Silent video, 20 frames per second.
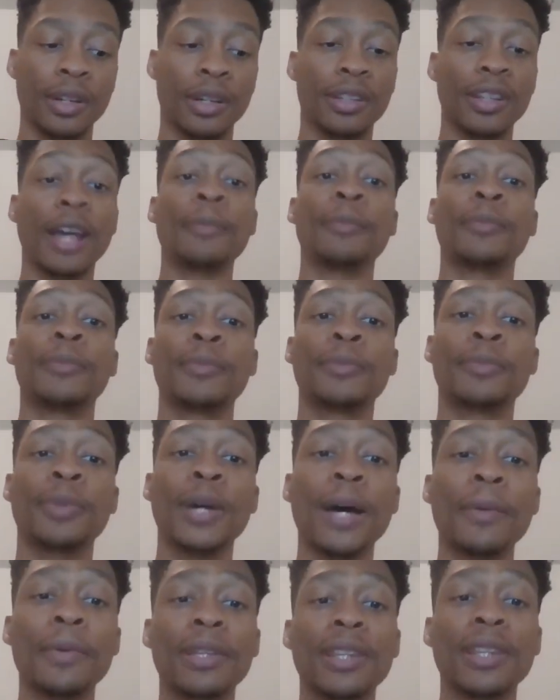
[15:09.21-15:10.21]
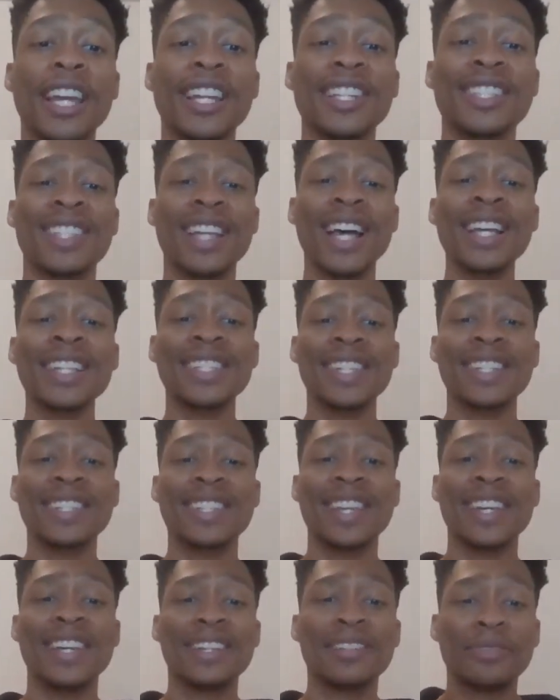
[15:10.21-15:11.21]
I'd say
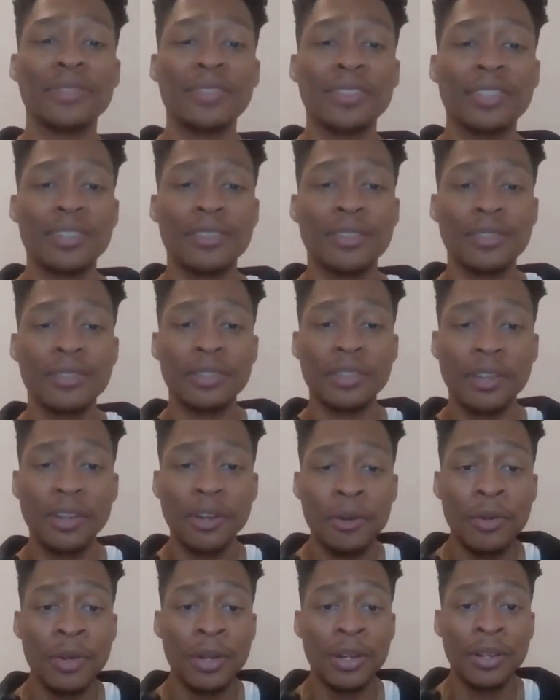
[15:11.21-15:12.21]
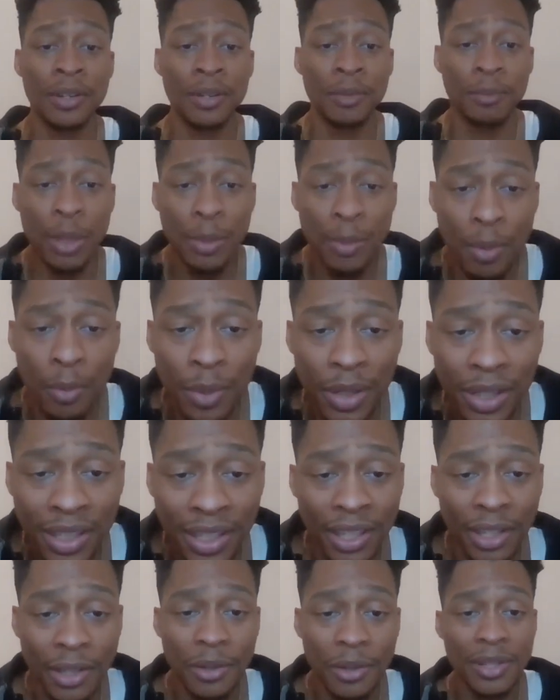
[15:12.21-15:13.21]
10, 15 years ago, people would
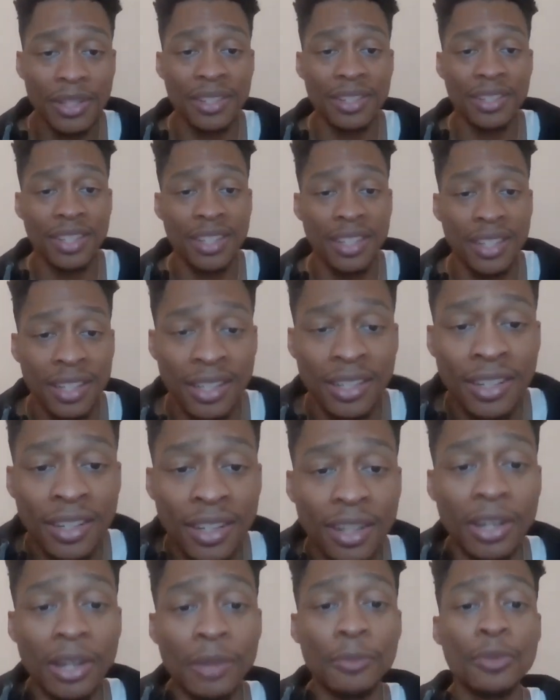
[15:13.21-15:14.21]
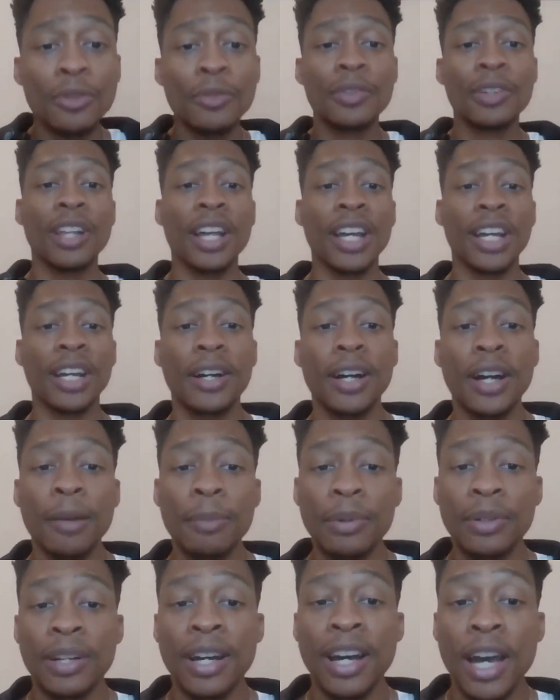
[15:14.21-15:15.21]
kill to see a movie like
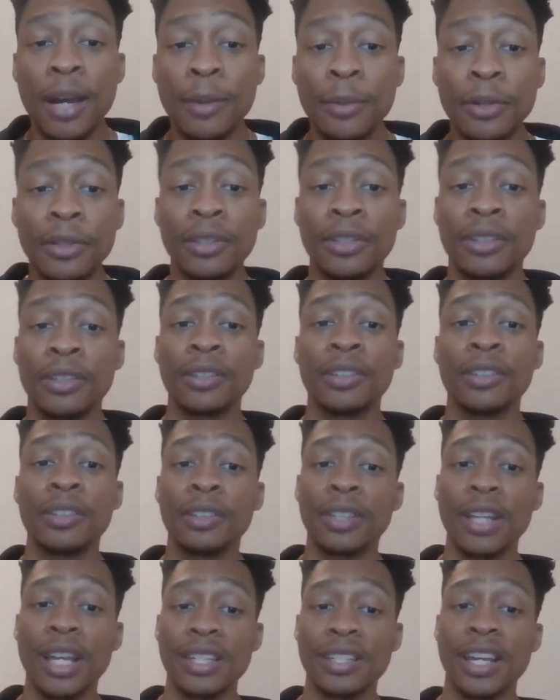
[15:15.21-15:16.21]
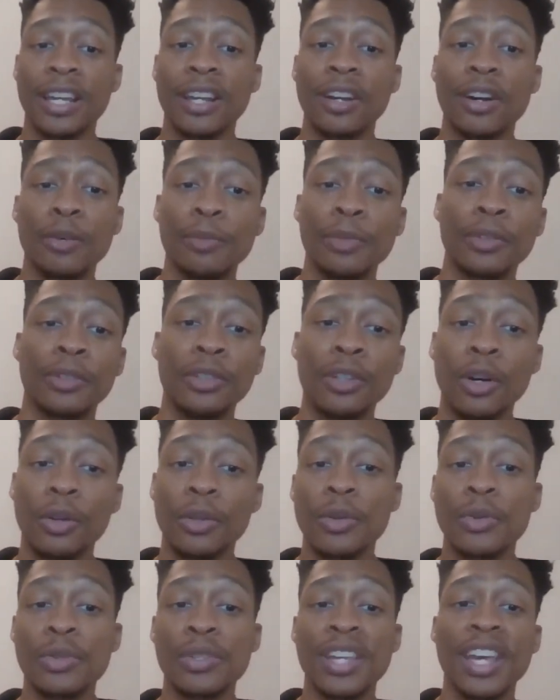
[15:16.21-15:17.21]
Oppenheimer. That's like,
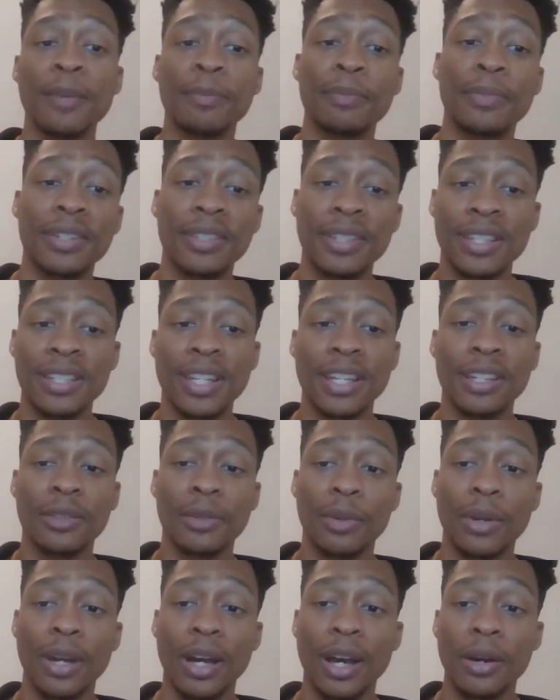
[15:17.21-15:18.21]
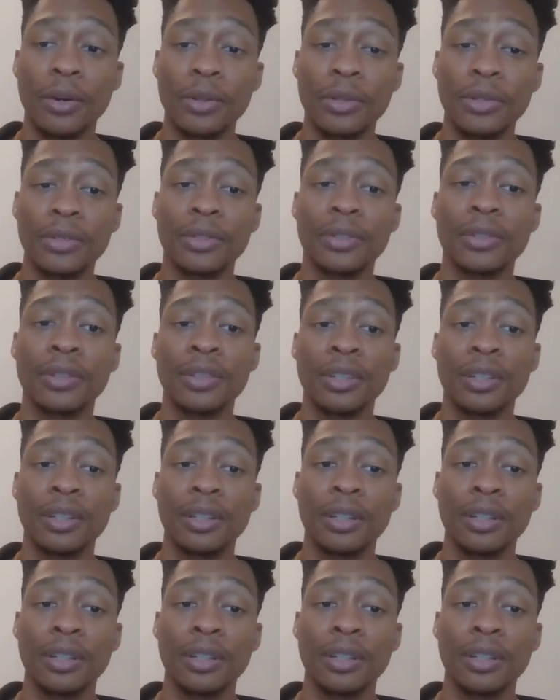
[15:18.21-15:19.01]
those epics, that's like 3 hours.